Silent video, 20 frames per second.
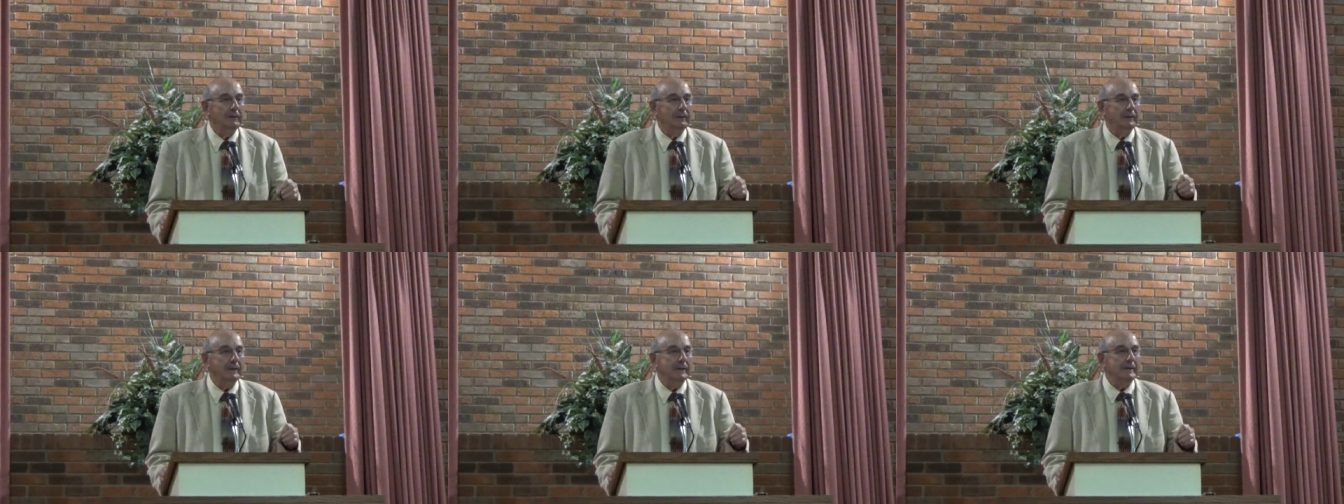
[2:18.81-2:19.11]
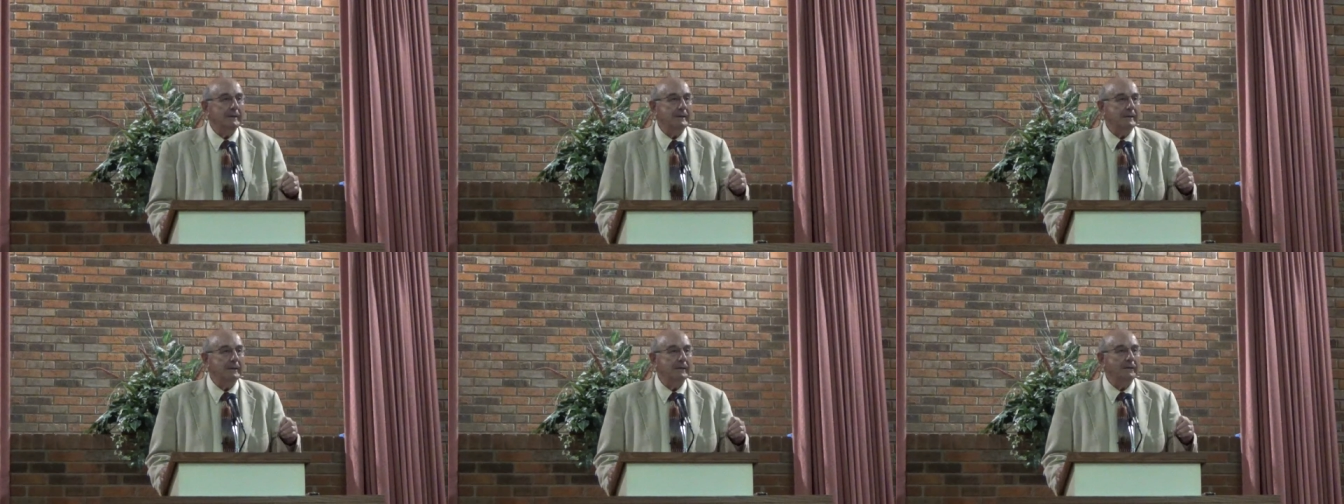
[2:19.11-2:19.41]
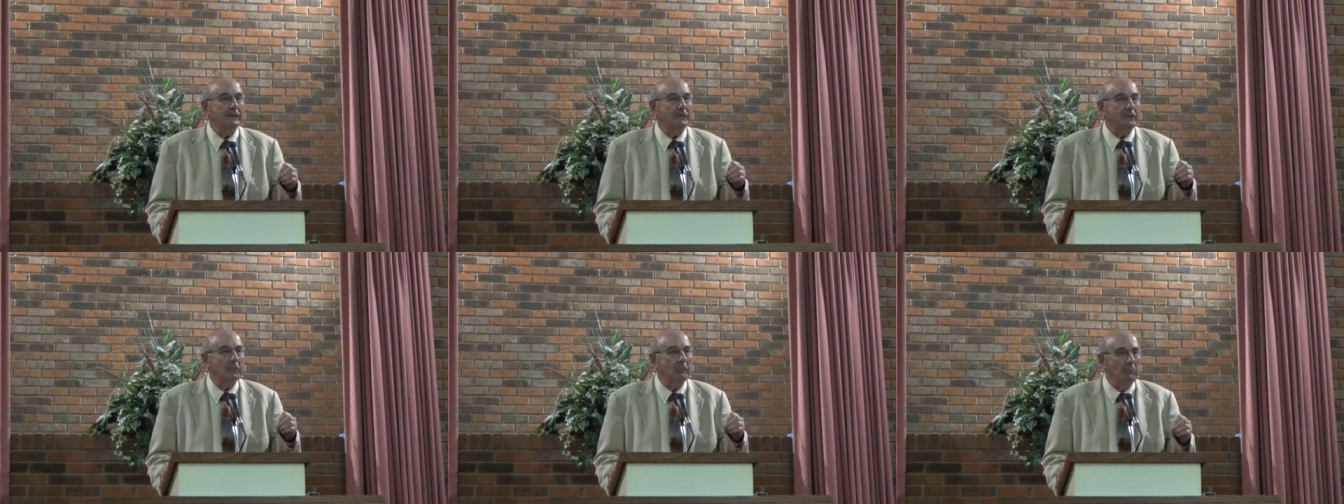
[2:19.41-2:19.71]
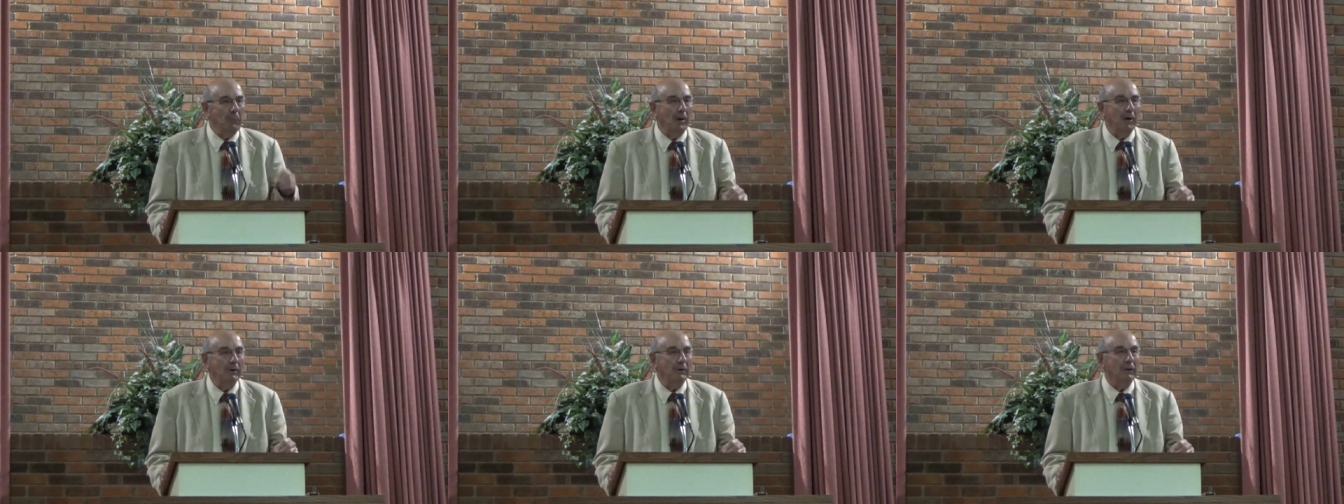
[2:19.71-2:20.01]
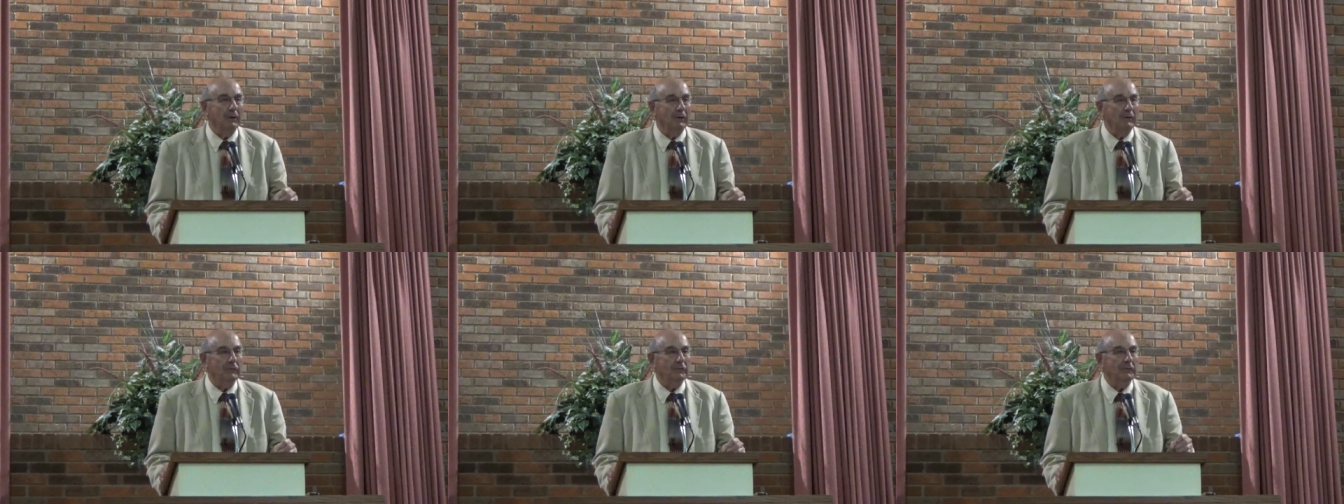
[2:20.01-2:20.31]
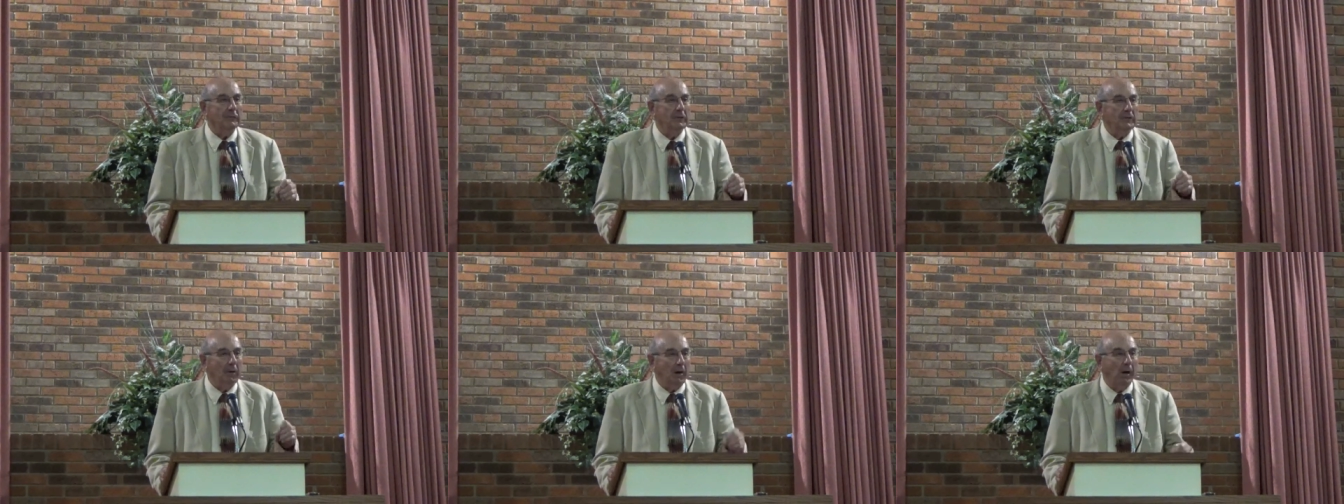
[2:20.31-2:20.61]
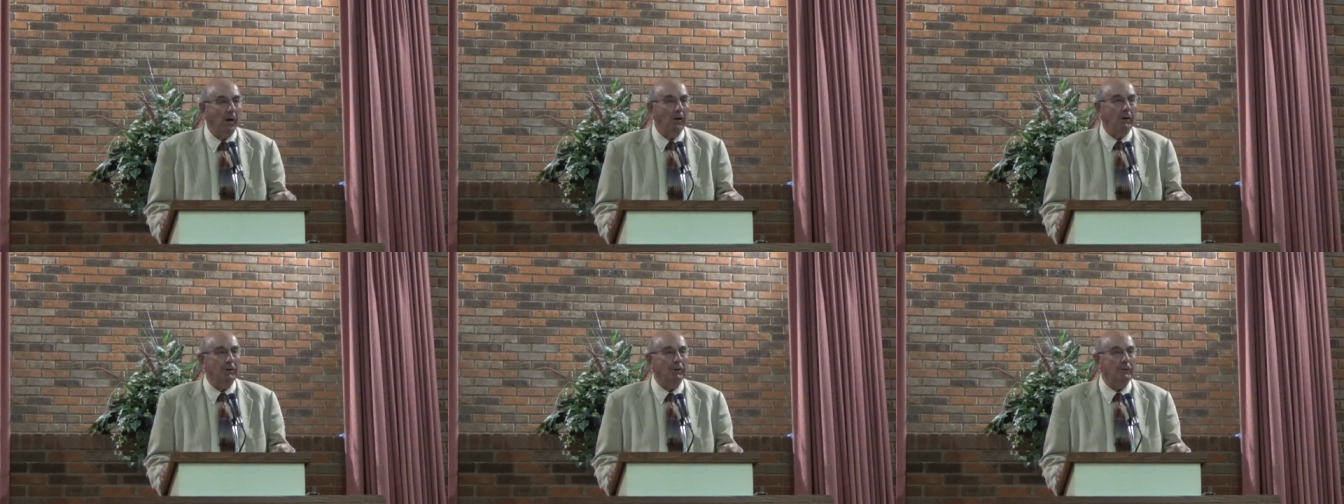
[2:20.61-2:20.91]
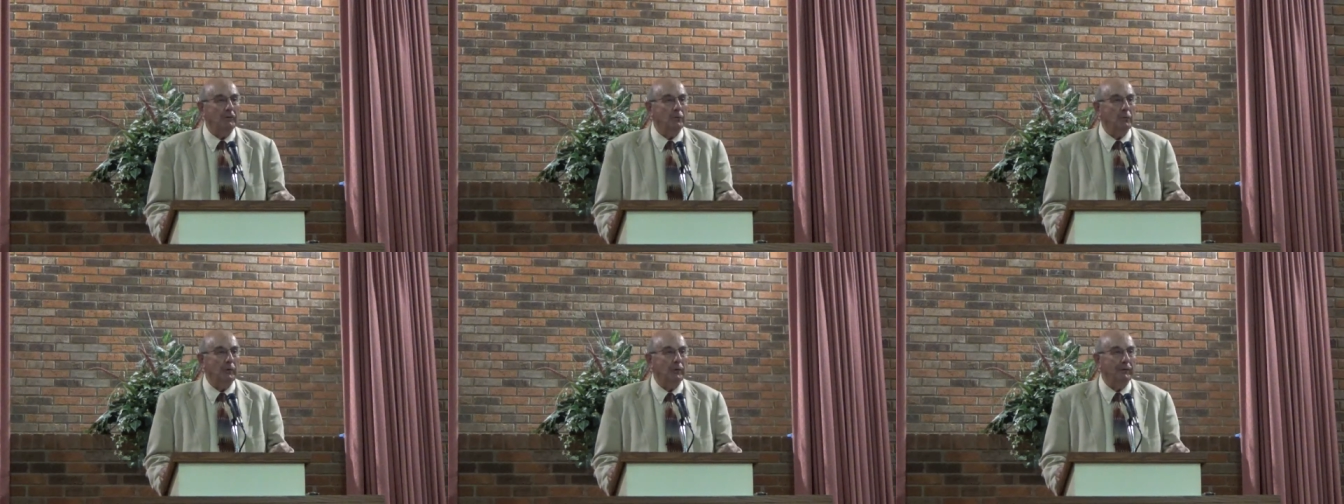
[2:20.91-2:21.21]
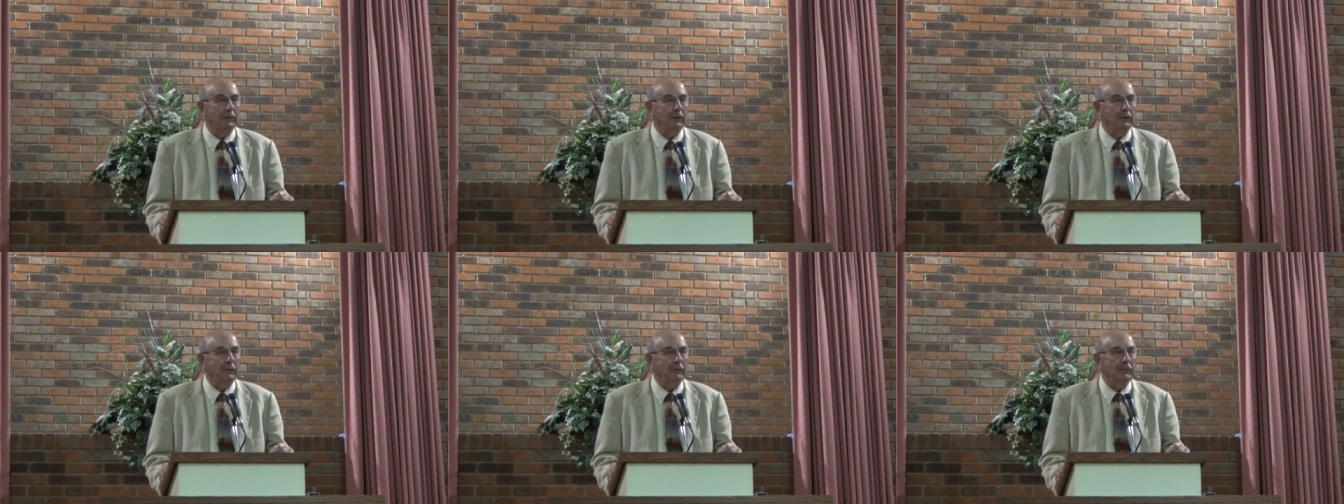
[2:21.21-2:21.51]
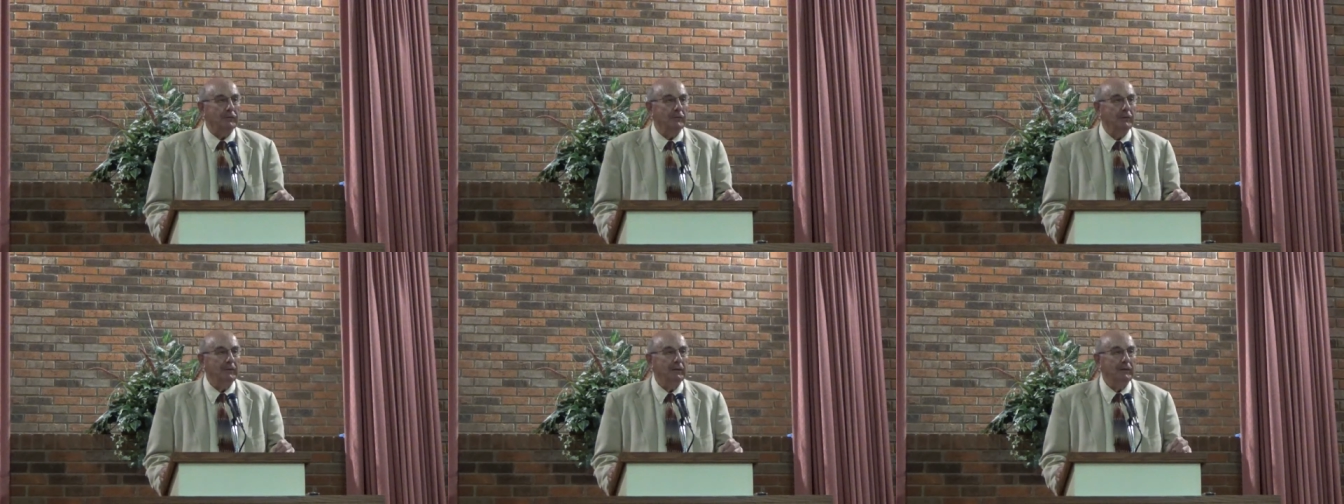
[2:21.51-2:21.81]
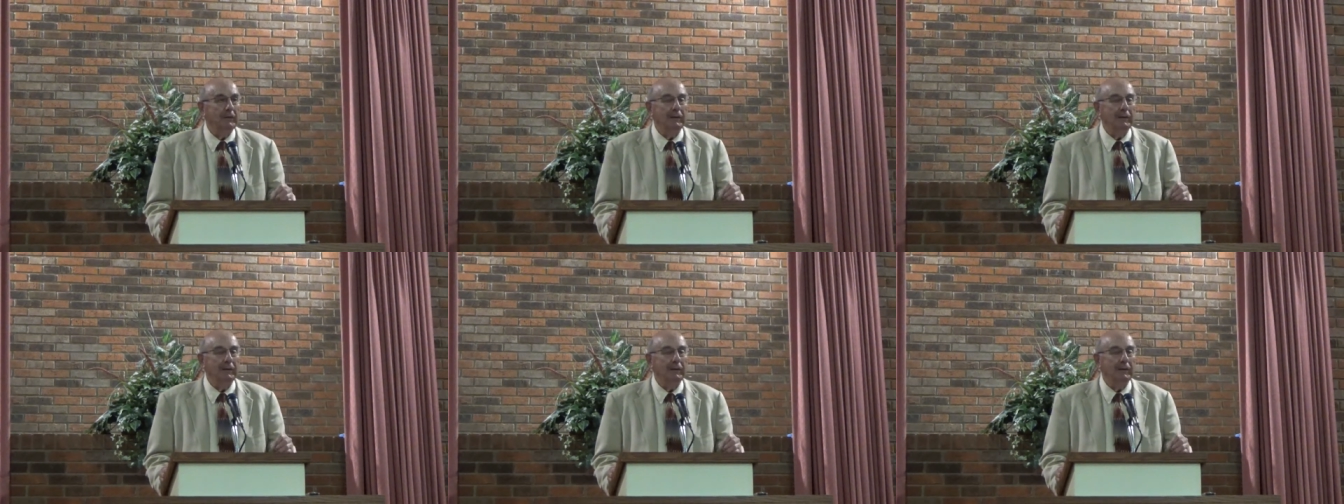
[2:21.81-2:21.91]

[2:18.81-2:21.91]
He is among us. God is with us.